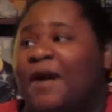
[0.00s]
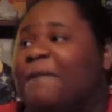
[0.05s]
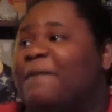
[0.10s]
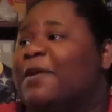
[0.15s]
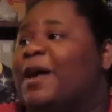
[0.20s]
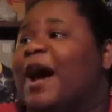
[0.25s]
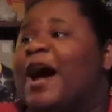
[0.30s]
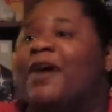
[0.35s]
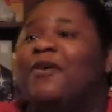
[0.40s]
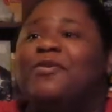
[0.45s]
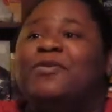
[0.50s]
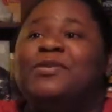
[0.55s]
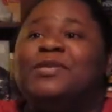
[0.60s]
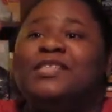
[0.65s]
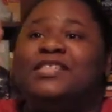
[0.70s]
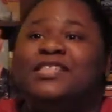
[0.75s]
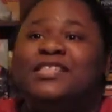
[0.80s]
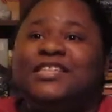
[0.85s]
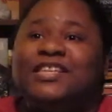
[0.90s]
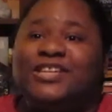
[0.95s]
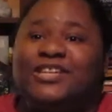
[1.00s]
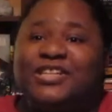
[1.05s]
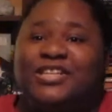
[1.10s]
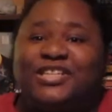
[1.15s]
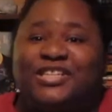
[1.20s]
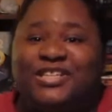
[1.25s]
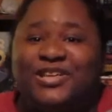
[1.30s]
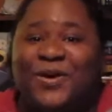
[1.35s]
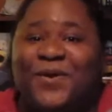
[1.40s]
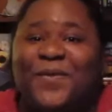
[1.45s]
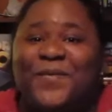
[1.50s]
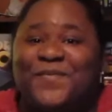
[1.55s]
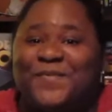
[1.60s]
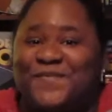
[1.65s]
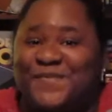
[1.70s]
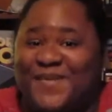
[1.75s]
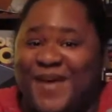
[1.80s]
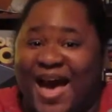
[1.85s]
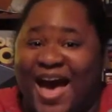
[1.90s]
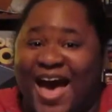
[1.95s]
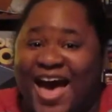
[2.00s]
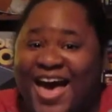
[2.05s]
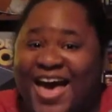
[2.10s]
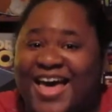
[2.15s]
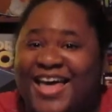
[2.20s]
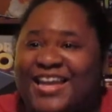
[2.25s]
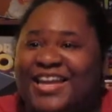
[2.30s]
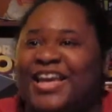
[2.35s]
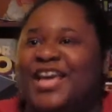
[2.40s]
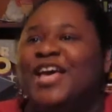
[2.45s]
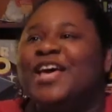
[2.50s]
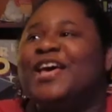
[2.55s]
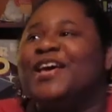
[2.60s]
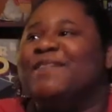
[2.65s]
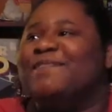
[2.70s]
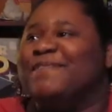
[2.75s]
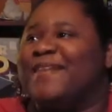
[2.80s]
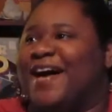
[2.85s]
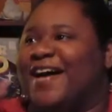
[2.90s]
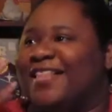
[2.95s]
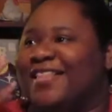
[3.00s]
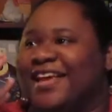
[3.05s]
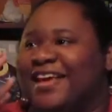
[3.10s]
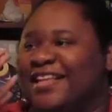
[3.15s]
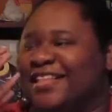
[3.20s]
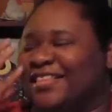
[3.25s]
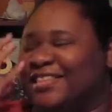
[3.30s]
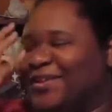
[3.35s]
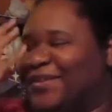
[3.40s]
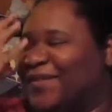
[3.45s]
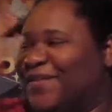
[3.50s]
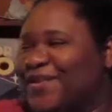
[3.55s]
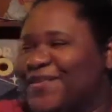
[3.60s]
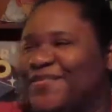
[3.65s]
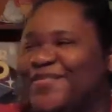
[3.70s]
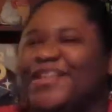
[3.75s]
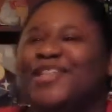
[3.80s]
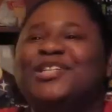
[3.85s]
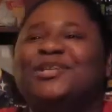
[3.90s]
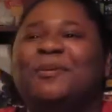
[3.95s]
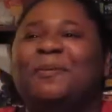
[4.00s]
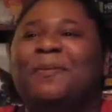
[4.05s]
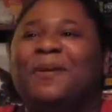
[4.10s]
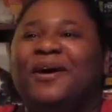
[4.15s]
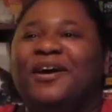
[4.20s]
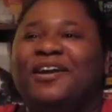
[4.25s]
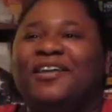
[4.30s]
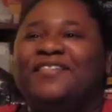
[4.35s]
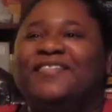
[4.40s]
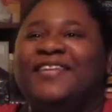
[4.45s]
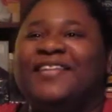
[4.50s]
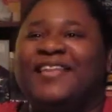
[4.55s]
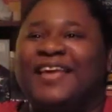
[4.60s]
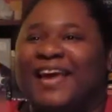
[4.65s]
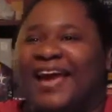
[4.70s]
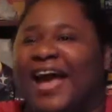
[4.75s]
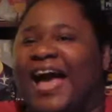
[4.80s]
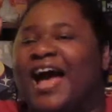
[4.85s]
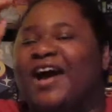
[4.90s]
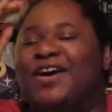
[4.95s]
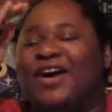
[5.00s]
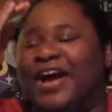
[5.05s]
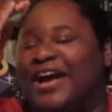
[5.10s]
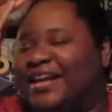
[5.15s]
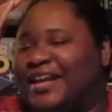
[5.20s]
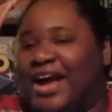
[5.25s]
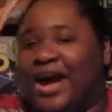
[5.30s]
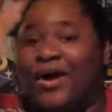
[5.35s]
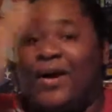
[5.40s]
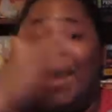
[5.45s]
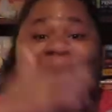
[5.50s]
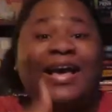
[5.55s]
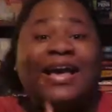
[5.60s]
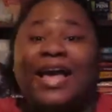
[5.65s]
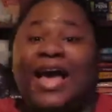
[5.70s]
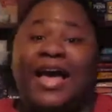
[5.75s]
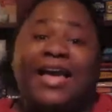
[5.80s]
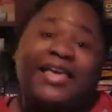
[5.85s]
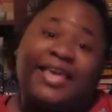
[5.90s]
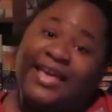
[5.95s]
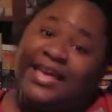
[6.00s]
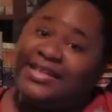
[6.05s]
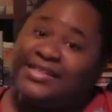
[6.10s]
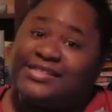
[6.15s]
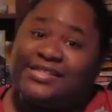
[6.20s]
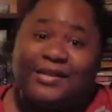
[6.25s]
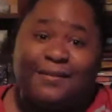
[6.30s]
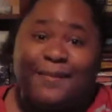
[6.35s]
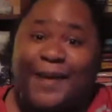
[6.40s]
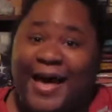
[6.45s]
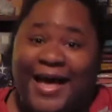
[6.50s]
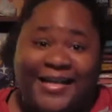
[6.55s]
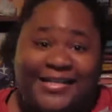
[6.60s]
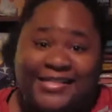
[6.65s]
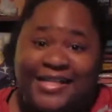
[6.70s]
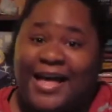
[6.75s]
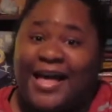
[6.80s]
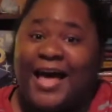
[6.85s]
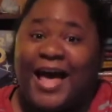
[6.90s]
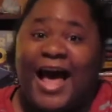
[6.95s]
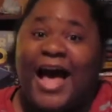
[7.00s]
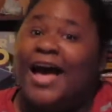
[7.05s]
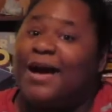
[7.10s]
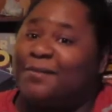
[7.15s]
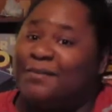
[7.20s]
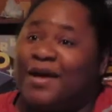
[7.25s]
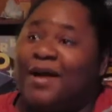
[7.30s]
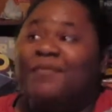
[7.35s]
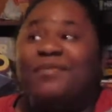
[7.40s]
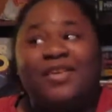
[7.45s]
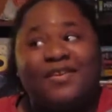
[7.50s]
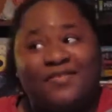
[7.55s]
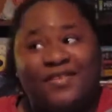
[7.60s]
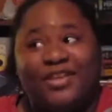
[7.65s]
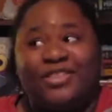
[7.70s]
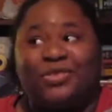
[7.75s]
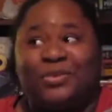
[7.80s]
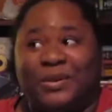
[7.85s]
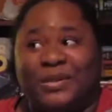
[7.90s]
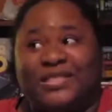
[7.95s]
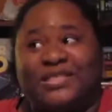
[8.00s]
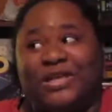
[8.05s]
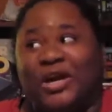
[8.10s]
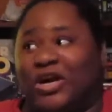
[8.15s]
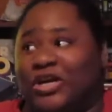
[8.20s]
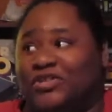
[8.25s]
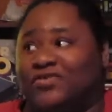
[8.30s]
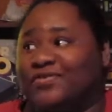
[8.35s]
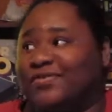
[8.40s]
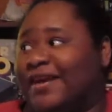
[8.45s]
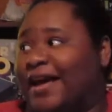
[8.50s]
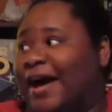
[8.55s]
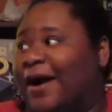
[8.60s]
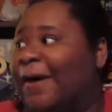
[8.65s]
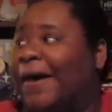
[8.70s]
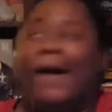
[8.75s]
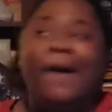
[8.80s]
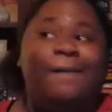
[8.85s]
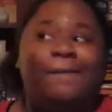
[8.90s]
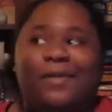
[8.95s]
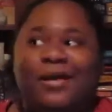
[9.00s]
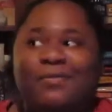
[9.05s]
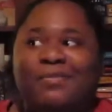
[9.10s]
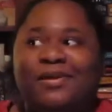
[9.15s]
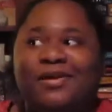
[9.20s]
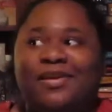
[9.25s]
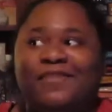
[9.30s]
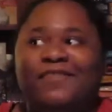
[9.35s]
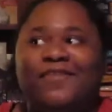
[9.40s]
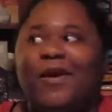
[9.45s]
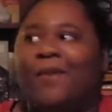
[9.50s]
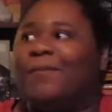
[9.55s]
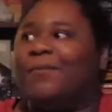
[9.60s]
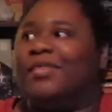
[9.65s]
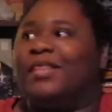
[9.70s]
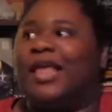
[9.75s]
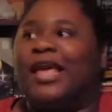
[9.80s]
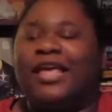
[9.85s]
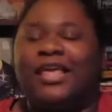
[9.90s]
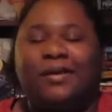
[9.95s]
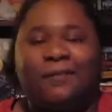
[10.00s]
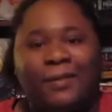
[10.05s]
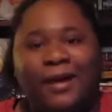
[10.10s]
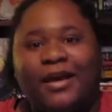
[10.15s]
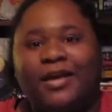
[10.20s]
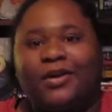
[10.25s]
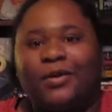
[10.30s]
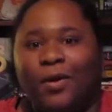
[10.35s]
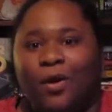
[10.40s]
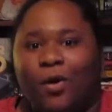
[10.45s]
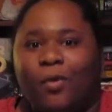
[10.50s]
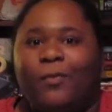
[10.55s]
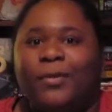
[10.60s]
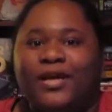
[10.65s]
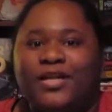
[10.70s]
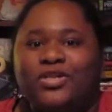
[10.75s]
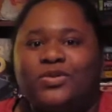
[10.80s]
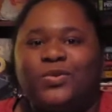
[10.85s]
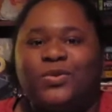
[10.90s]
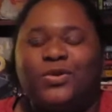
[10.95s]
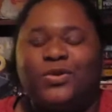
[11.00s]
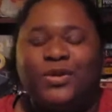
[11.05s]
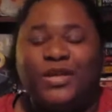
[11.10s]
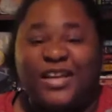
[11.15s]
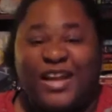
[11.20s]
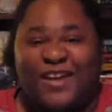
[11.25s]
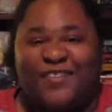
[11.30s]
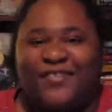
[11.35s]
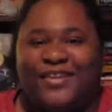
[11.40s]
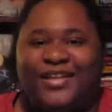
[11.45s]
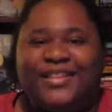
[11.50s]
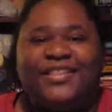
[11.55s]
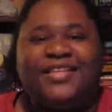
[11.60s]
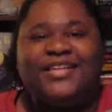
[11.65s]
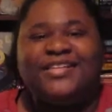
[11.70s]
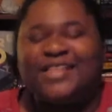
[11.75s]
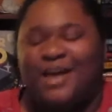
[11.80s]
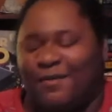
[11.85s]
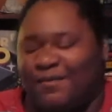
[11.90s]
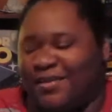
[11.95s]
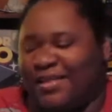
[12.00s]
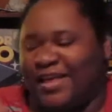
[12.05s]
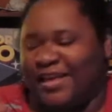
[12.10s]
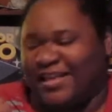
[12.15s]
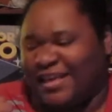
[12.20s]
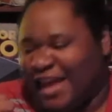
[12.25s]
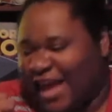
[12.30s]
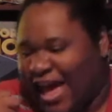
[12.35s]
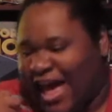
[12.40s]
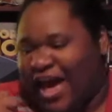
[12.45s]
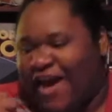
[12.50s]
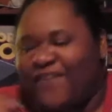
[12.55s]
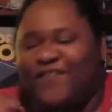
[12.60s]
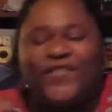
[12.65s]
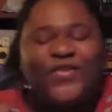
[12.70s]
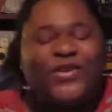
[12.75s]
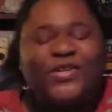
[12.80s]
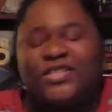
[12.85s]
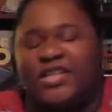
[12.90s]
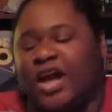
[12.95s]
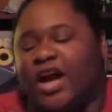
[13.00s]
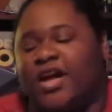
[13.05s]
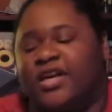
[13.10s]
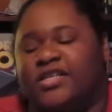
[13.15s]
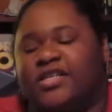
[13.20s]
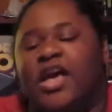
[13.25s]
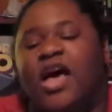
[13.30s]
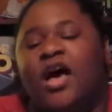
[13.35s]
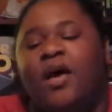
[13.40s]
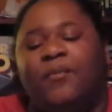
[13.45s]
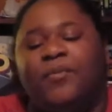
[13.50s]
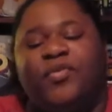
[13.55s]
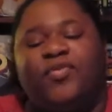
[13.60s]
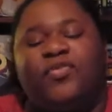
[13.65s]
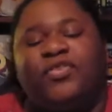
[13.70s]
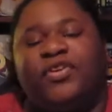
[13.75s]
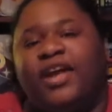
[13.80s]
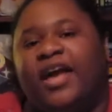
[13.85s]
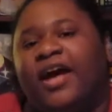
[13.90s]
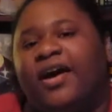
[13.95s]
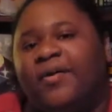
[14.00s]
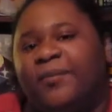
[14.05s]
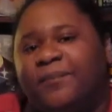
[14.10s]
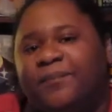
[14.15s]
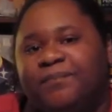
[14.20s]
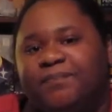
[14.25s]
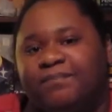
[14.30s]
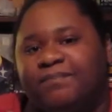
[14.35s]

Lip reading: But I was still so mad about, like, the revenge part of it. Like, right now, I can't see past that. I'm giving it 3 stars for now. Maybe if I'm, like, get back in a romance route and I read this, I'll be like, yeah, 4 stars. But for now,